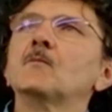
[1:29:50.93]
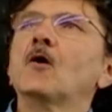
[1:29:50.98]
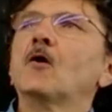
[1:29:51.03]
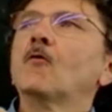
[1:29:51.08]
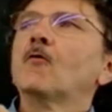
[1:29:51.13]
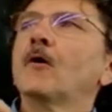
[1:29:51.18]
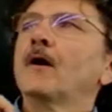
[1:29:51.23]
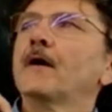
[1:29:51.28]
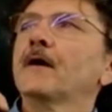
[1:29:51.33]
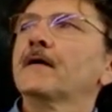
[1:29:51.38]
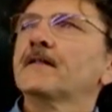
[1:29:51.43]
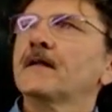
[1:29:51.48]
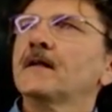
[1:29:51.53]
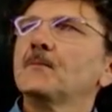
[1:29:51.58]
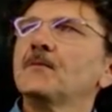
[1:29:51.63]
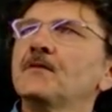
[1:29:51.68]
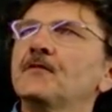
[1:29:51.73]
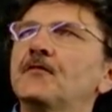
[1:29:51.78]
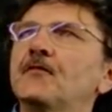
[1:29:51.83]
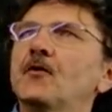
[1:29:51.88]
more work
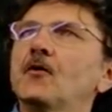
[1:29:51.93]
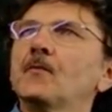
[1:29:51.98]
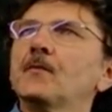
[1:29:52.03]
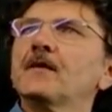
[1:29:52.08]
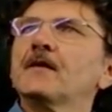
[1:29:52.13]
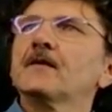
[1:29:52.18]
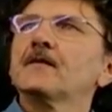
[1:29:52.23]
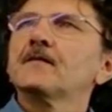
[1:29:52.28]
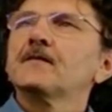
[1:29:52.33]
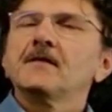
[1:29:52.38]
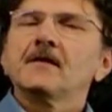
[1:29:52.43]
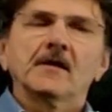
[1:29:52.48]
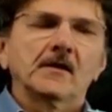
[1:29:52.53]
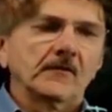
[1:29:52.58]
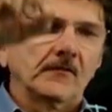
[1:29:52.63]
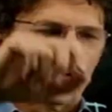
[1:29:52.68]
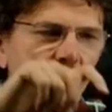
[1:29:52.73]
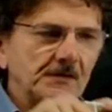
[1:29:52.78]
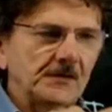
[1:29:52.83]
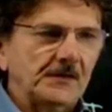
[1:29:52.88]
than before because dl
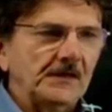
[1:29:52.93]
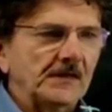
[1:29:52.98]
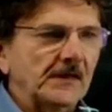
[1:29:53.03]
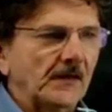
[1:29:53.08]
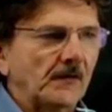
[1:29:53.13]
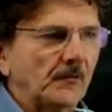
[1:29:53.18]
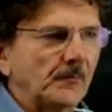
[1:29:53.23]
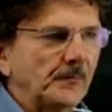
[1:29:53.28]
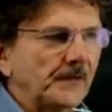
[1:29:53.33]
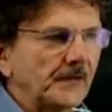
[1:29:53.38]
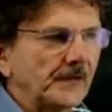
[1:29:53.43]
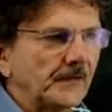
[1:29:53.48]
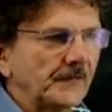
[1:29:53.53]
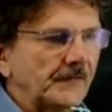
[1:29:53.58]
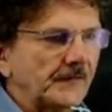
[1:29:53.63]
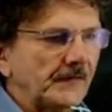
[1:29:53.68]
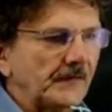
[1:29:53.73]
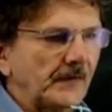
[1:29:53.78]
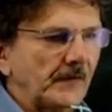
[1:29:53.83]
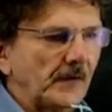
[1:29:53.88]
over d theta would be
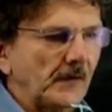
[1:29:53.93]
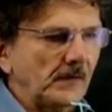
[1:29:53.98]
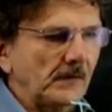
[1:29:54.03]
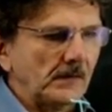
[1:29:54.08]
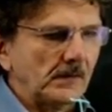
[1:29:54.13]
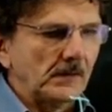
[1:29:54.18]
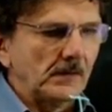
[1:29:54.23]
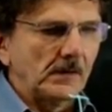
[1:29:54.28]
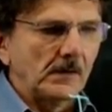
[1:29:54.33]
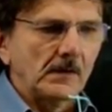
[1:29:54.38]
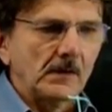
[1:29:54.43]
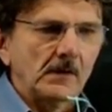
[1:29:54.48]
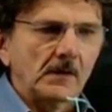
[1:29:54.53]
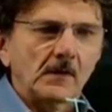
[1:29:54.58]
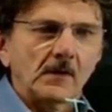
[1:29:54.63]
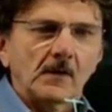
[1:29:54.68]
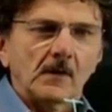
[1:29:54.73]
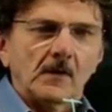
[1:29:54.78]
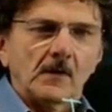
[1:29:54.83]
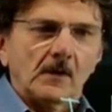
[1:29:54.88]
non-zero.
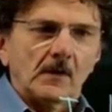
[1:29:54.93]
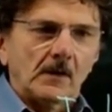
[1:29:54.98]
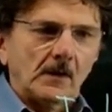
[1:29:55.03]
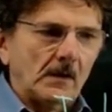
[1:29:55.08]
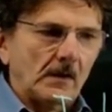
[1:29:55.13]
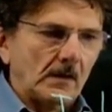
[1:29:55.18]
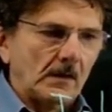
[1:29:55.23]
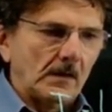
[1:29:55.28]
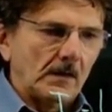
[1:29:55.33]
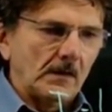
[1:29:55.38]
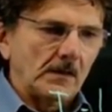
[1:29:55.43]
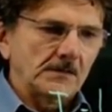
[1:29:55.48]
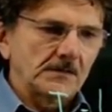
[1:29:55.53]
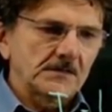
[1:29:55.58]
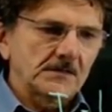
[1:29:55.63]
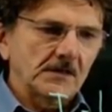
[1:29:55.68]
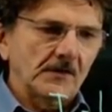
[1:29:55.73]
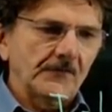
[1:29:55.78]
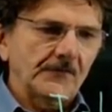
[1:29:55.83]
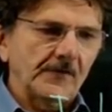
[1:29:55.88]
Uh,
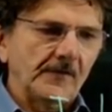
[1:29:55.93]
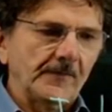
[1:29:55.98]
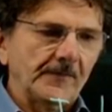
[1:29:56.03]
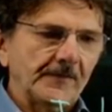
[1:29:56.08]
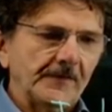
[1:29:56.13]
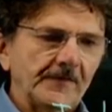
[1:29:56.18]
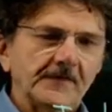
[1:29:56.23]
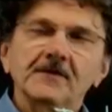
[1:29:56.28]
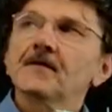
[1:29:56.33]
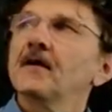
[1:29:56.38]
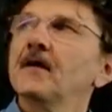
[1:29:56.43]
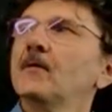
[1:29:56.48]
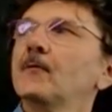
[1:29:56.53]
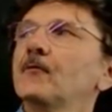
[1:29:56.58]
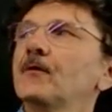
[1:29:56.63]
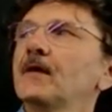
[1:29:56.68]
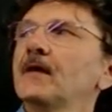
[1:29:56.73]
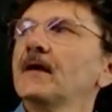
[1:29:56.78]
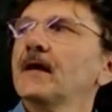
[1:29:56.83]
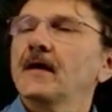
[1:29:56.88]
so from this term
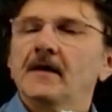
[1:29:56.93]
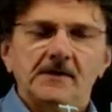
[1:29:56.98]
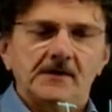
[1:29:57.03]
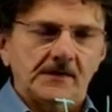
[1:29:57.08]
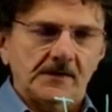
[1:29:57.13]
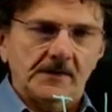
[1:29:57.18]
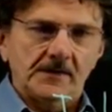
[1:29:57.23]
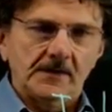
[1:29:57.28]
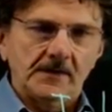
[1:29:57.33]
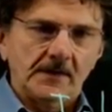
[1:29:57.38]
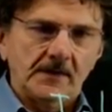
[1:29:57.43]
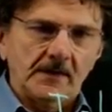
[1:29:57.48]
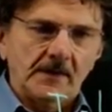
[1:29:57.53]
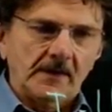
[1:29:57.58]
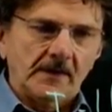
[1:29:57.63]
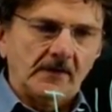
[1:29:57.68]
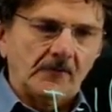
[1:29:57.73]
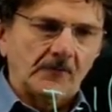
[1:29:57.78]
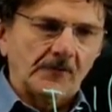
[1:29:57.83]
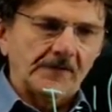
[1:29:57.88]
we get
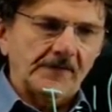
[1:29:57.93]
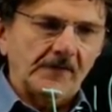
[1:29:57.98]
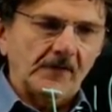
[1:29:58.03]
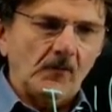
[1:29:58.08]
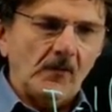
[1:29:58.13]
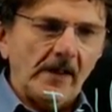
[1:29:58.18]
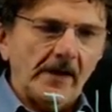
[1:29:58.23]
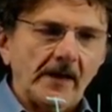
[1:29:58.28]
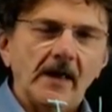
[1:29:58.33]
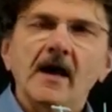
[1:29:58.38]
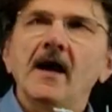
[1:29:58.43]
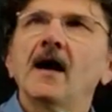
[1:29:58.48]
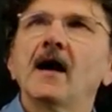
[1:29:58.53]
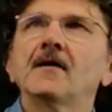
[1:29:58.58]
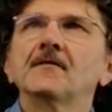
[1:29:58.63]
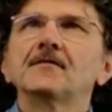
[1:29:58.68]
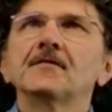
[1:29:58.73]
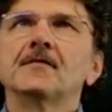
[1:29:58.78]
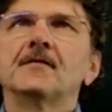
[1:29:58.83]
with the 1 half